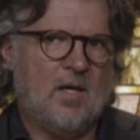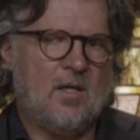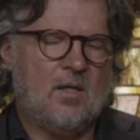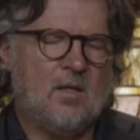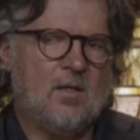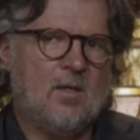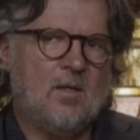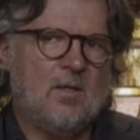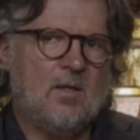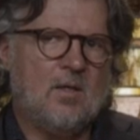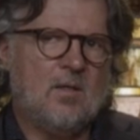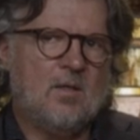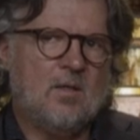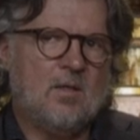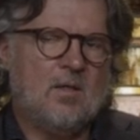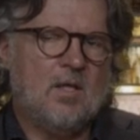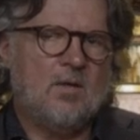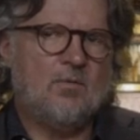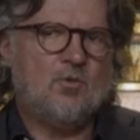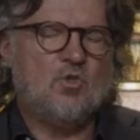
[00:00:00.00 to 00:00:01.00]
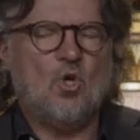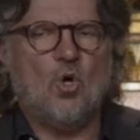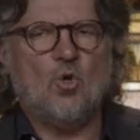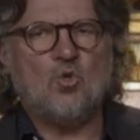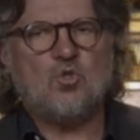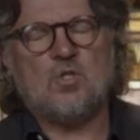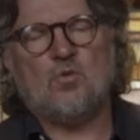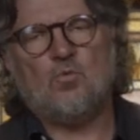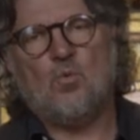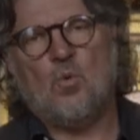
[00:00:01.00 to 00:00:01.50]
a day. If
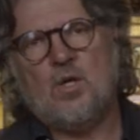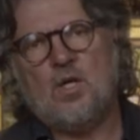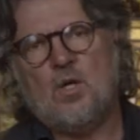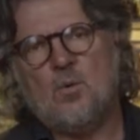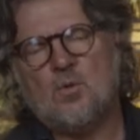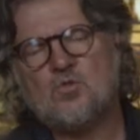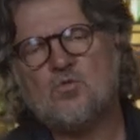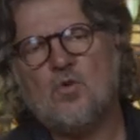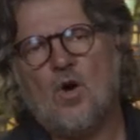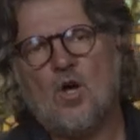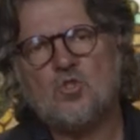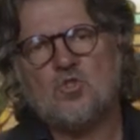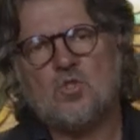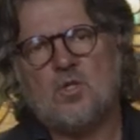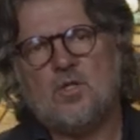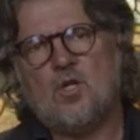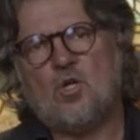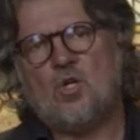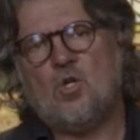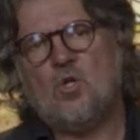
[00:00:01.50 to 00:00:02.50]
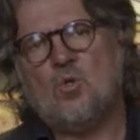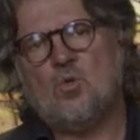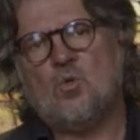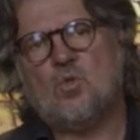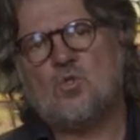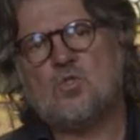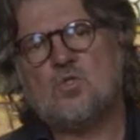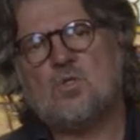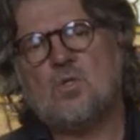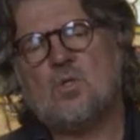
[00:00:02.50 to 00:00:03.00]
Joseph, when he was falsely
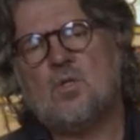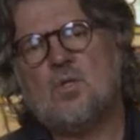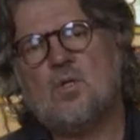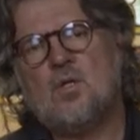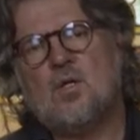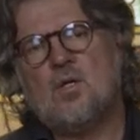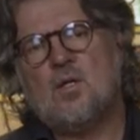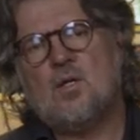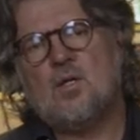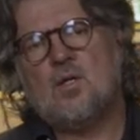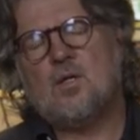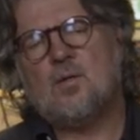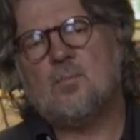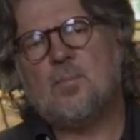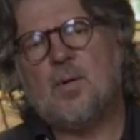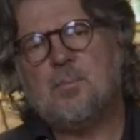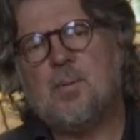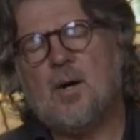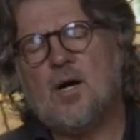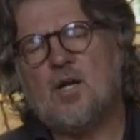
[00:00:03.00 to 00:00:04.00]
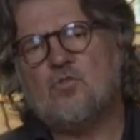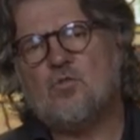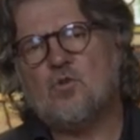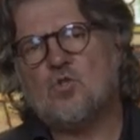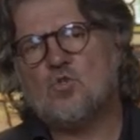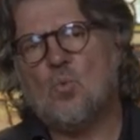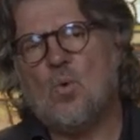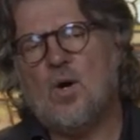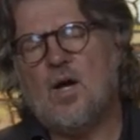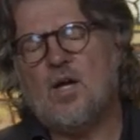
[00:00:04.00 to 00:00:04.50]
accused by
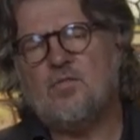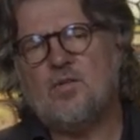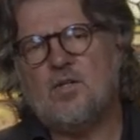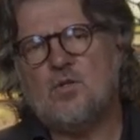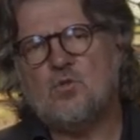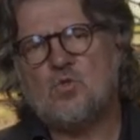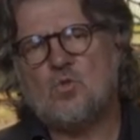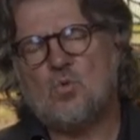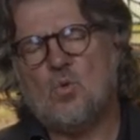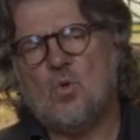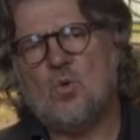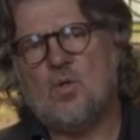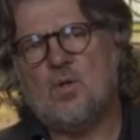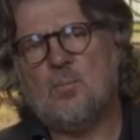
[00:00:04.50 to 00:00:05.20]
Potiphar's wife and he was